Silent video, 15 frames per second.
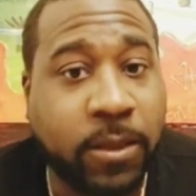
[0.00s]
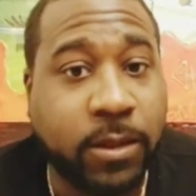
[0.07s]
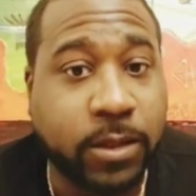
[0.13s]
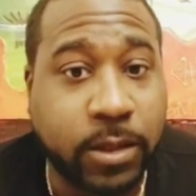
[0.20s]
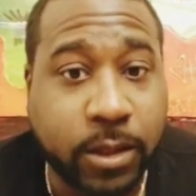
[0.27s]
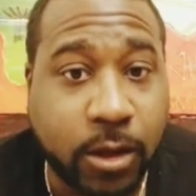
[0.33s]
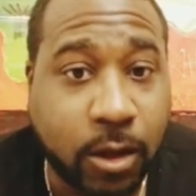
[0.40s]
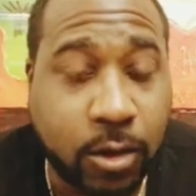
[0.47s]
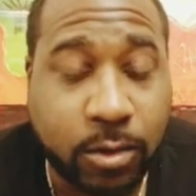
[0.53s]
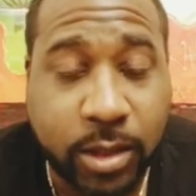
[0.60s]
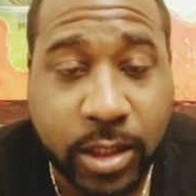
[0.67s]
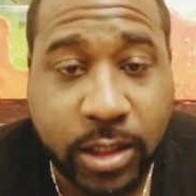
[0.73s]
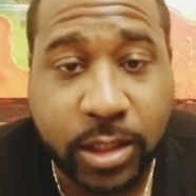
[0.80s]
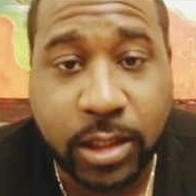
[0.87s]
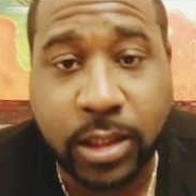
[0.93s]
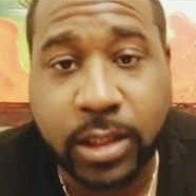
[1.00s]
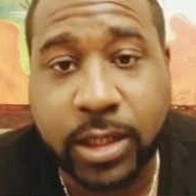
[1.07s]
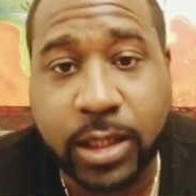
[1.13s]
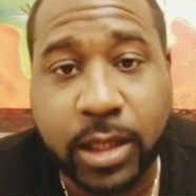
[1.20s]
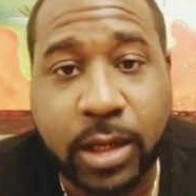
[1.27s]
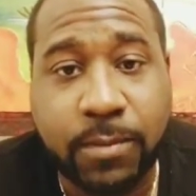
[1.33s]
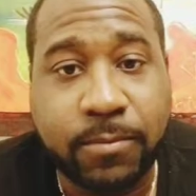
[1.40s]
You go and you look
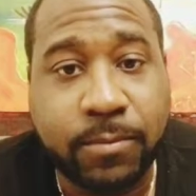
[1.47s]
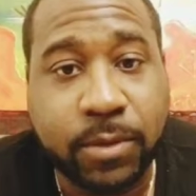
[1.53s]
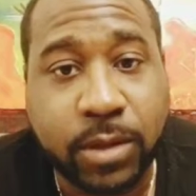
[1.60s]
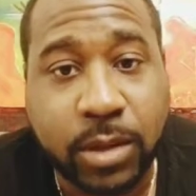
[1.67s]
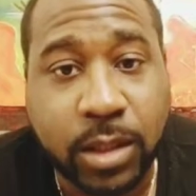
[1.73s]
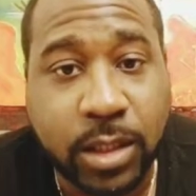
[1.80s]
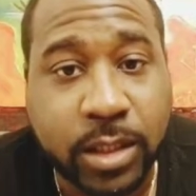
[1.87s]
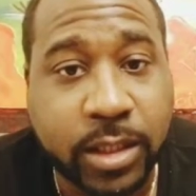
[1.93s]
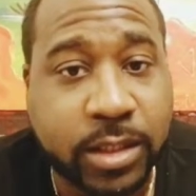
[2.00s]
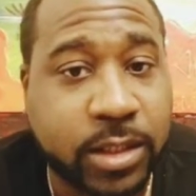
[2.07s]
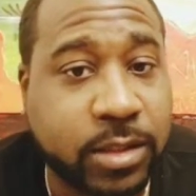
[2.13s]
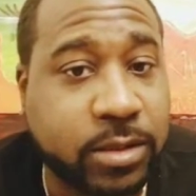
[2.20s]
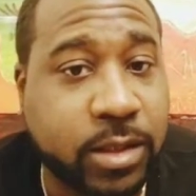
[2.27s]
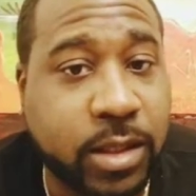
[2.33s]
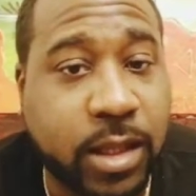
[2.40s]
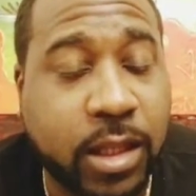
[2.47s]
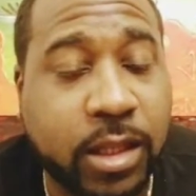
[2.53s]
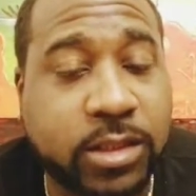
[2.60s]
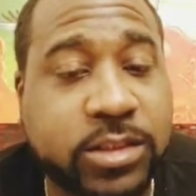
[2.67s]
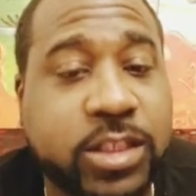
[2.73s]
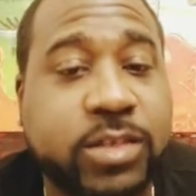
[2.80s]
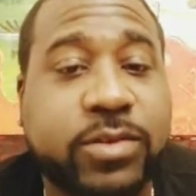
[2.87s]
it up. You look at the
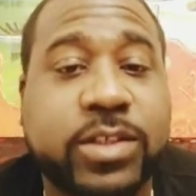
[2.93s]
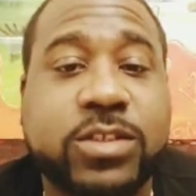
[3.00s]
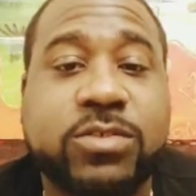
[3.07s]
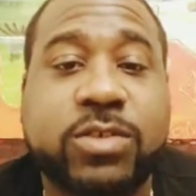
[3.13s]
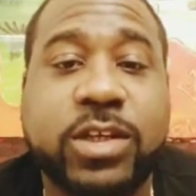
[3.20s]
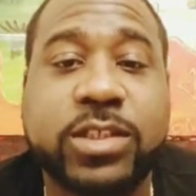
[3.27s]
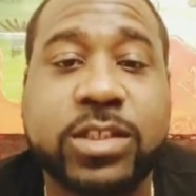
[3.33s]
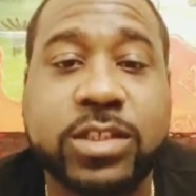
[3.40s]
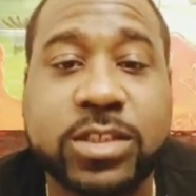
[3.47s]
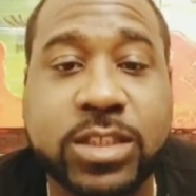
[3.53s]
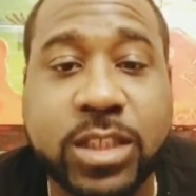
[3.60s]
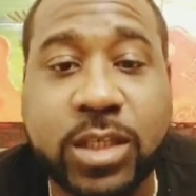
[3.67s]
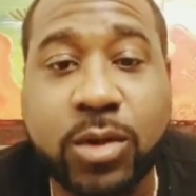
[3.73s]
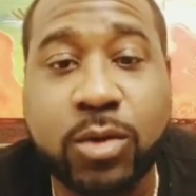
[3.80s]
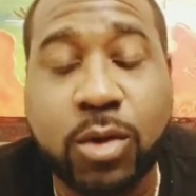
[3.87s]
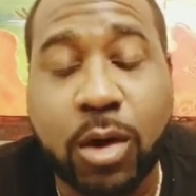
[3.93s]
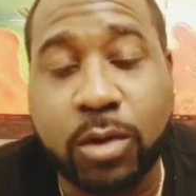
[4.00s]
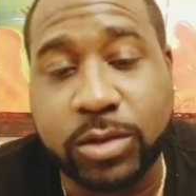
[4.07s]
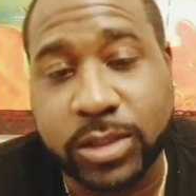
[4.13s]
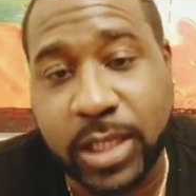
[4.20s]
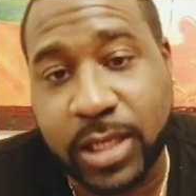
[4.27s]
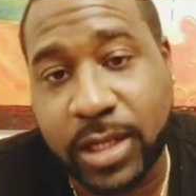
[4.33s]
LLC registration, you see who
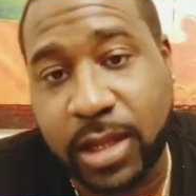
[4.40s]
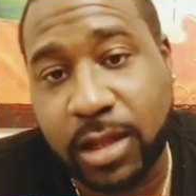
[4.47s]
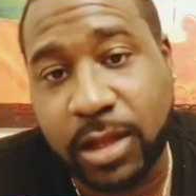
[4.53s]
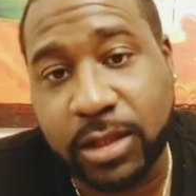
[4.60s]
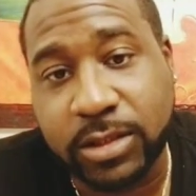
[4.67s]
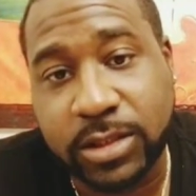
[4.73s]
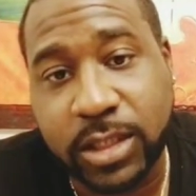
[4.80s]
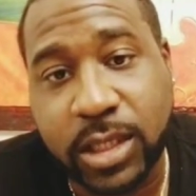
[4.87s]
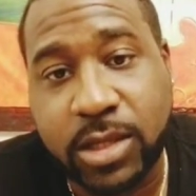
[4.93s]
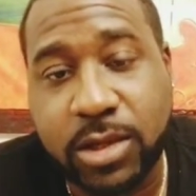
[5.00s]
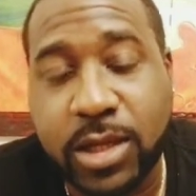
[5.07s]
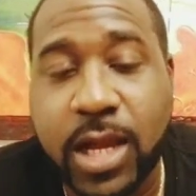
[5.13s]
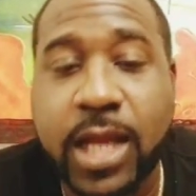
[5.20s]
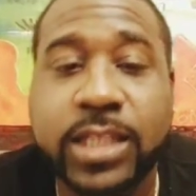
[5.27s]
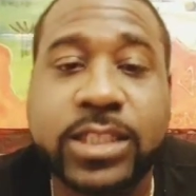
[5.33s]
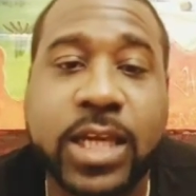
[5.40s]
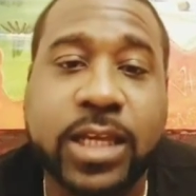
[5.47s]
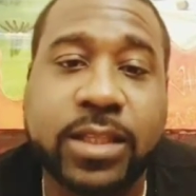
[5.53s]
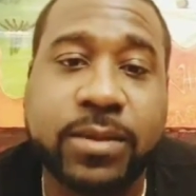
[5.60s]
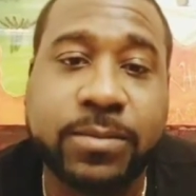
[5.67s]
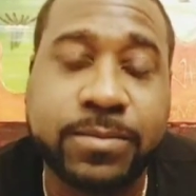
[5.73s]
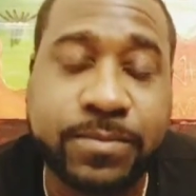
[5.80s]
owns that LLC, and you
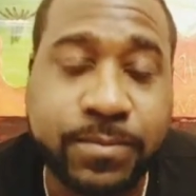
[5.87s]
contact them.